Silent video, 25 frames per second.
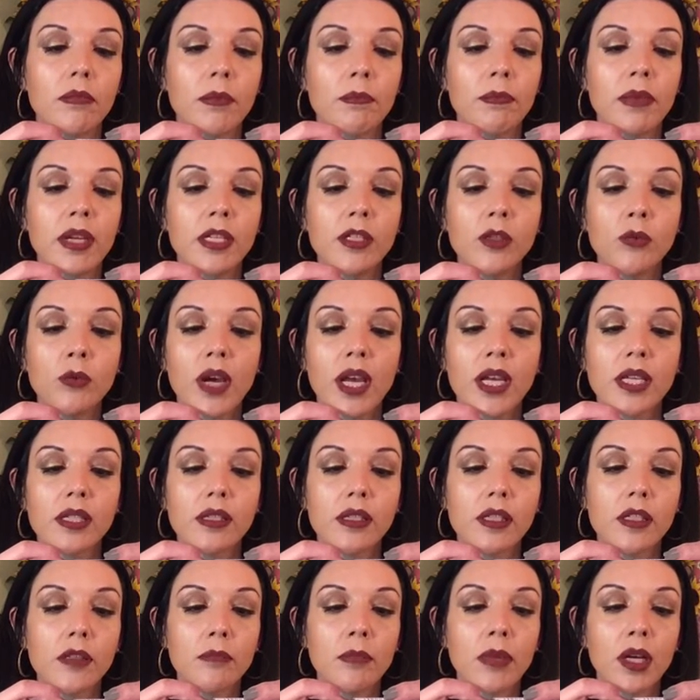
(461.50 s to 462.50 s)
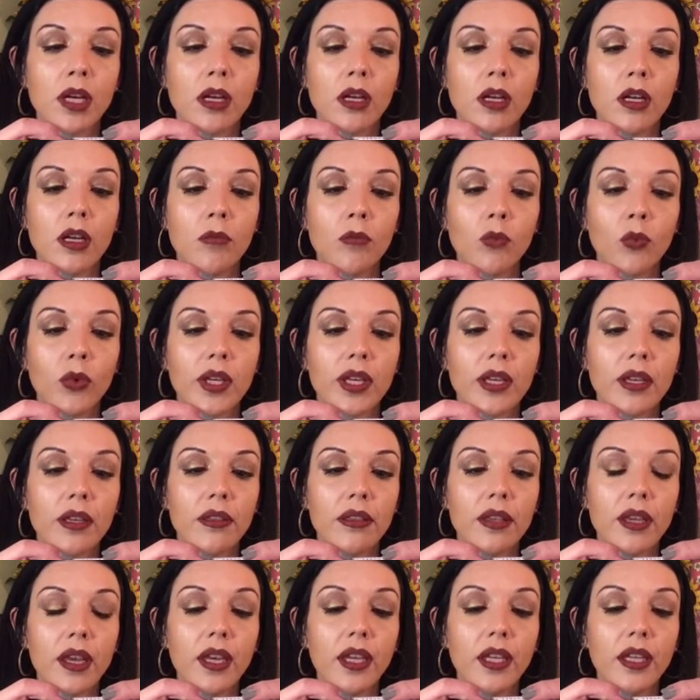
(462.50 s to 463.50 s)
beeswax lip balm with
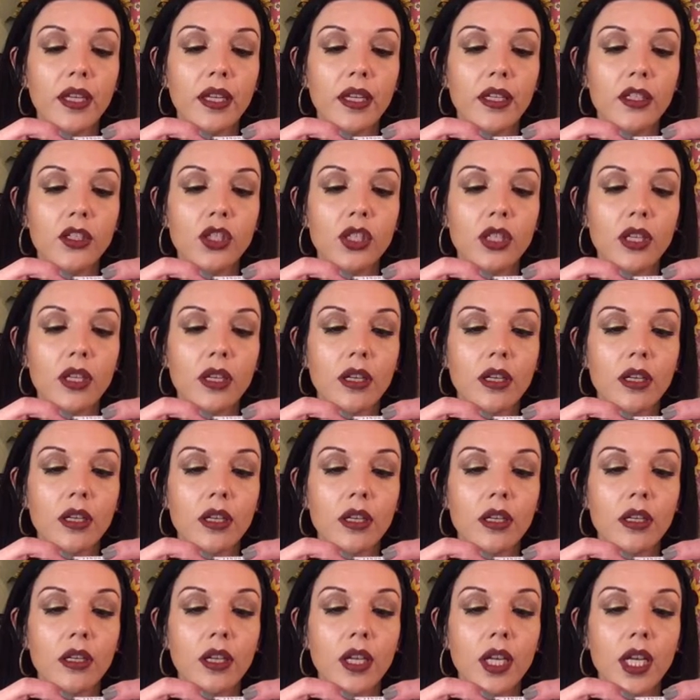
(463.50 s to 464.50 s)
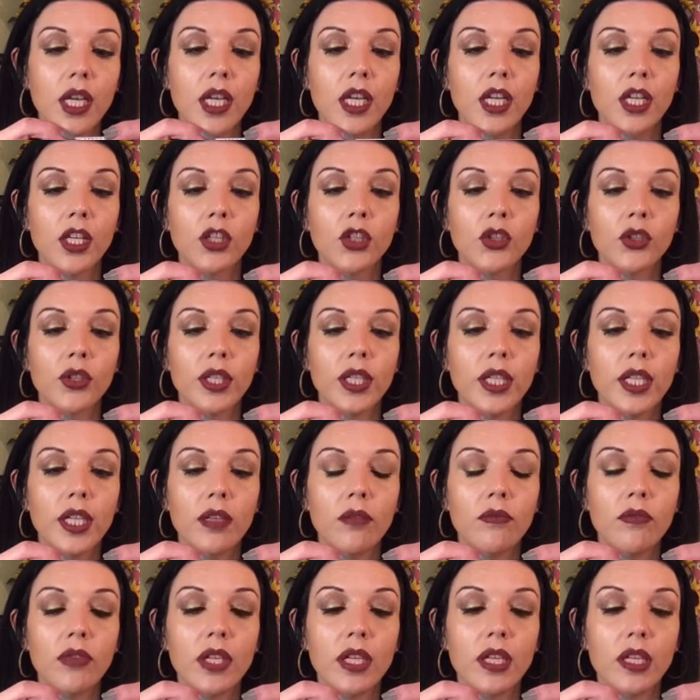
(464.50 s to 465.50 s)
echinacea, green
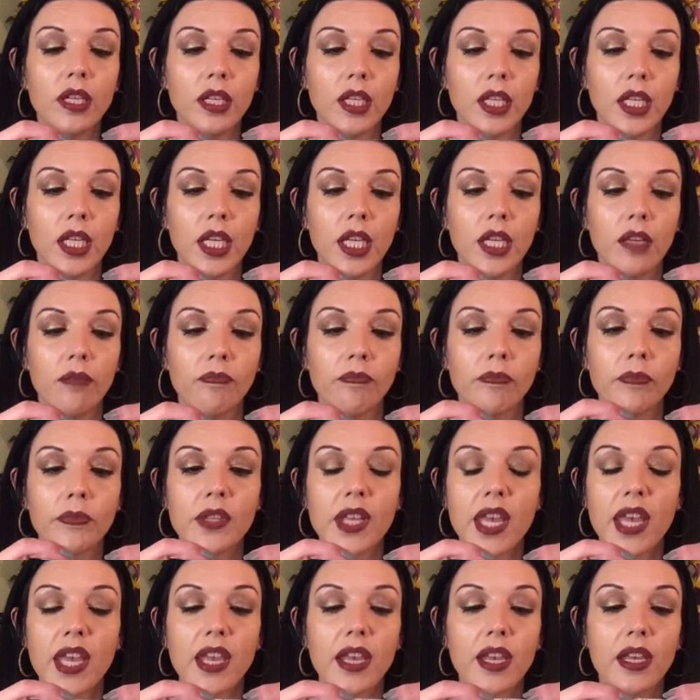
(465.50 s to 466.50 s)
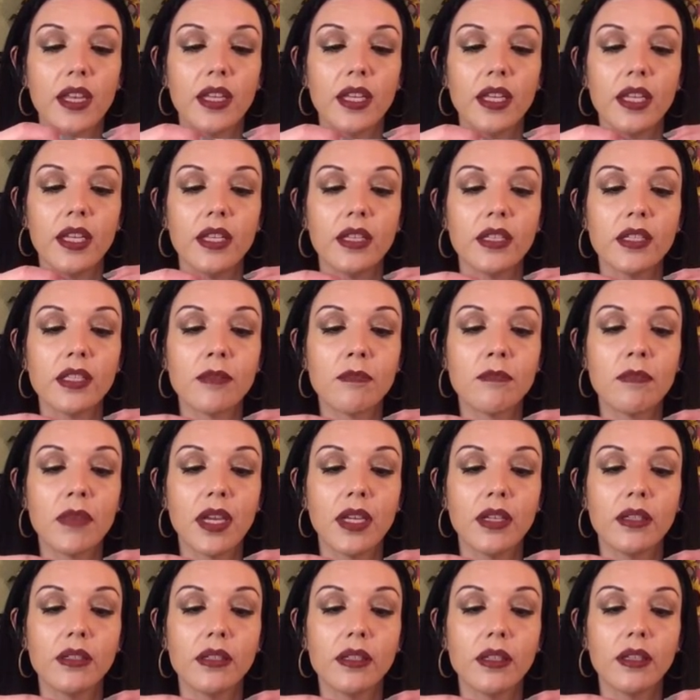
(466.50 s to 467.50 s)
envy honey, and it is
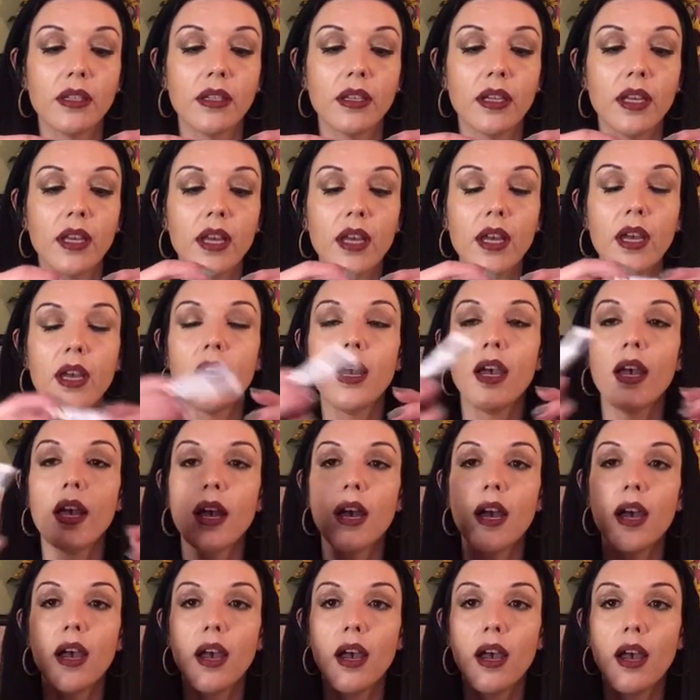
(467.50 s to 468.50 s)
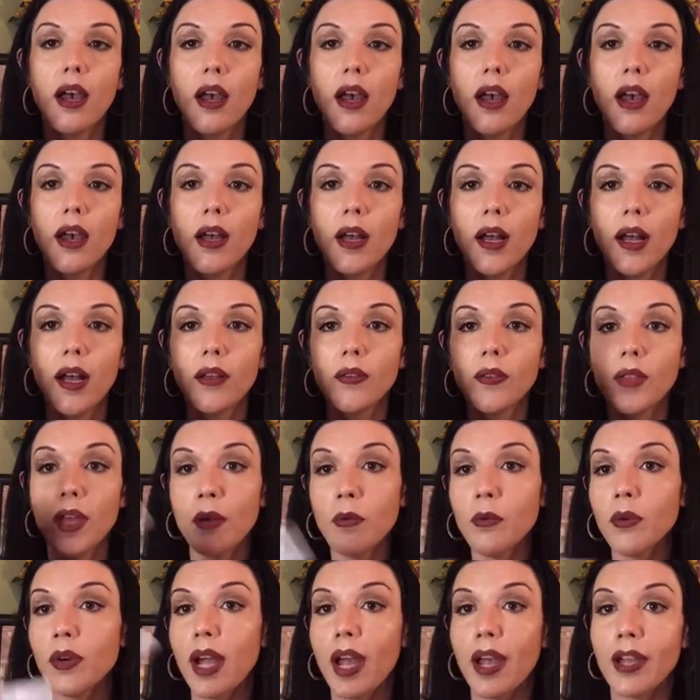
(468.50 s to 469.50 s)
amazing. They
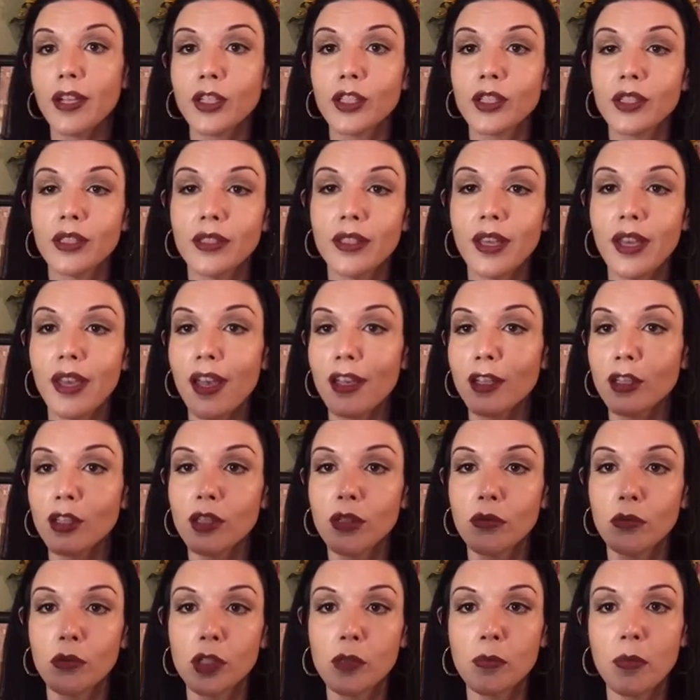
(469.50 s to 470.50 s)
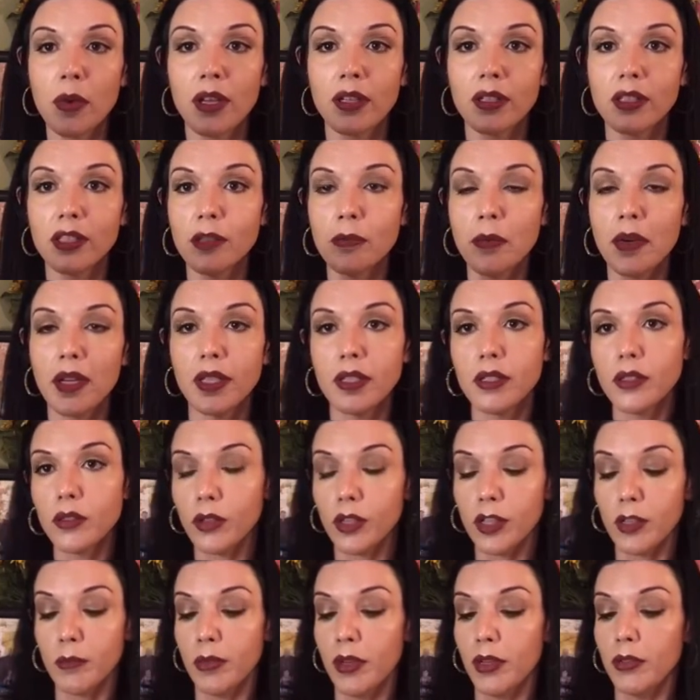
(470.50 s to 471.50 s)
actually responded to my
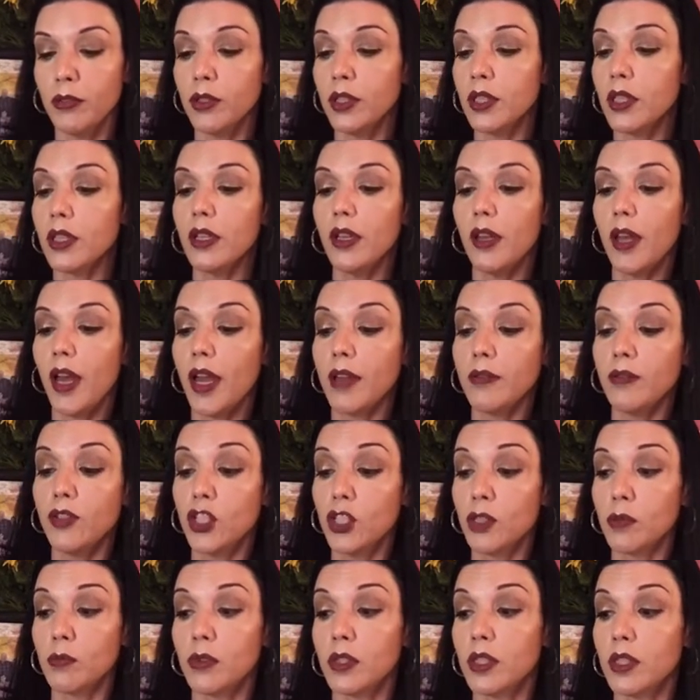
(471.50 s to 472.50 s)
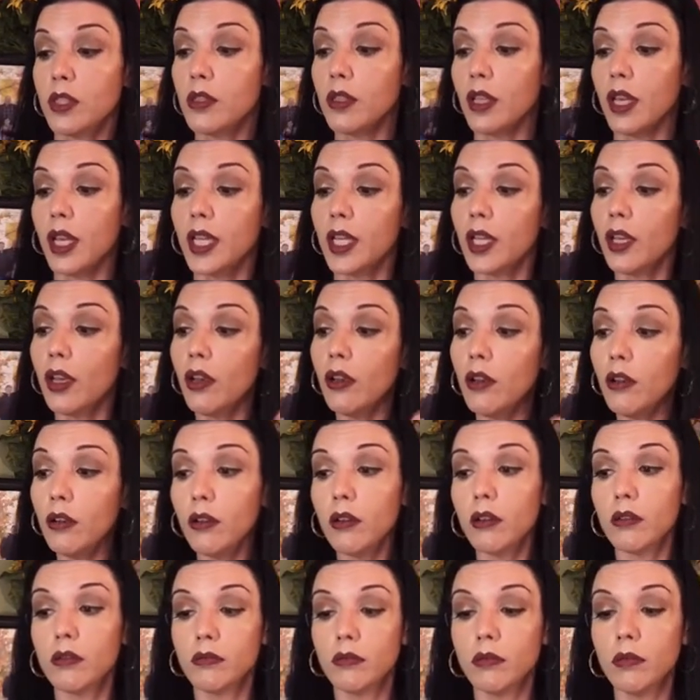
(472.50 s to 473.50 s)
Instagram post. I just was like,
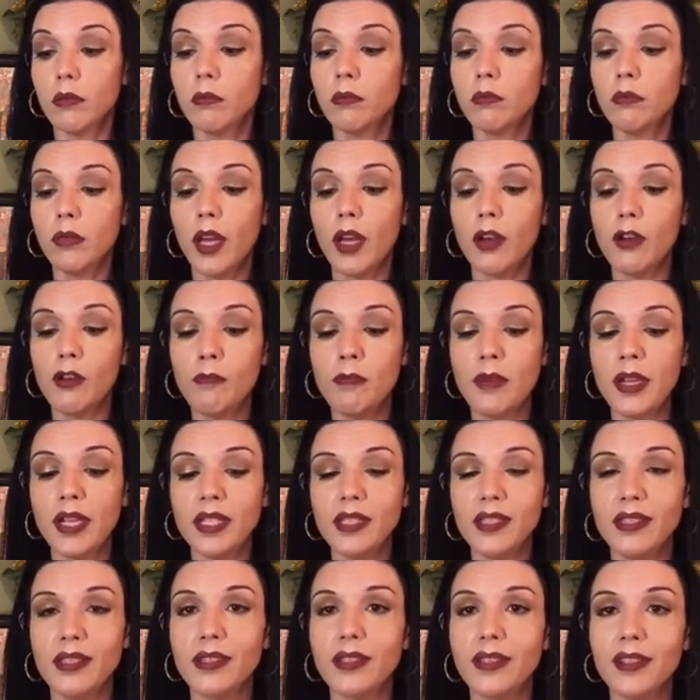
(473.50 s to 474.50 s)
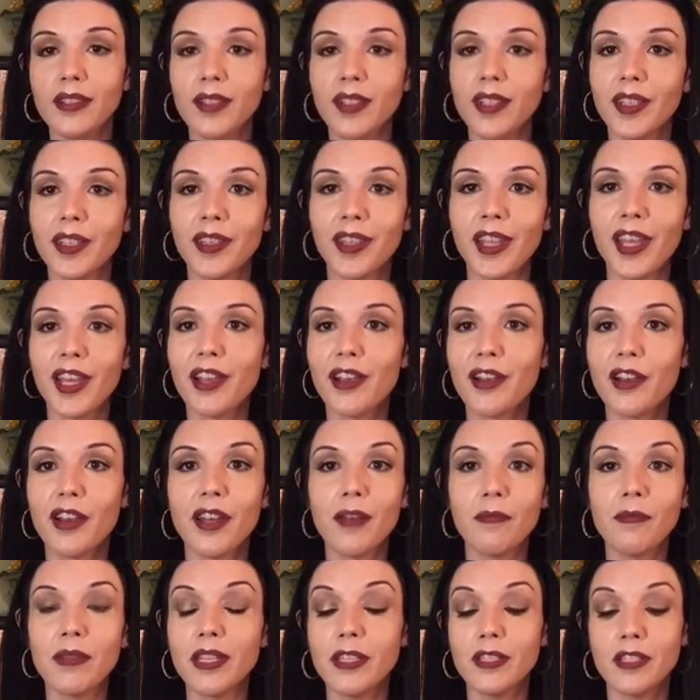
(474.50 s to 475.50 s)
oh, how amazing. I
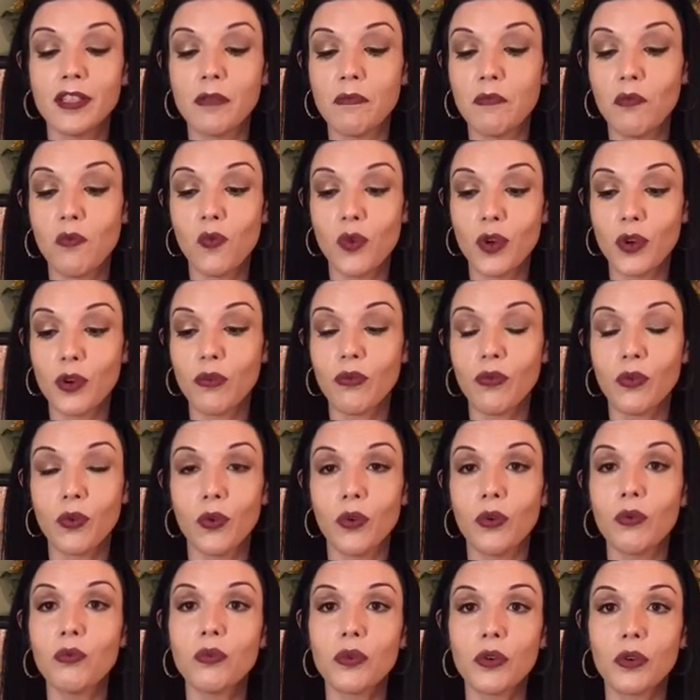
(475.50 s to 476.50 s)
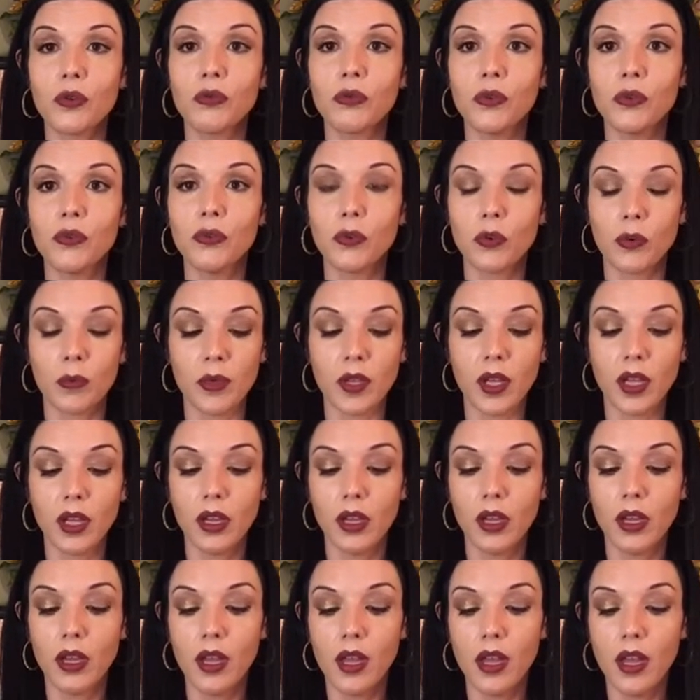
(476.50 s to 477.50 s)
mean, it's a wonderful, wonderful formula,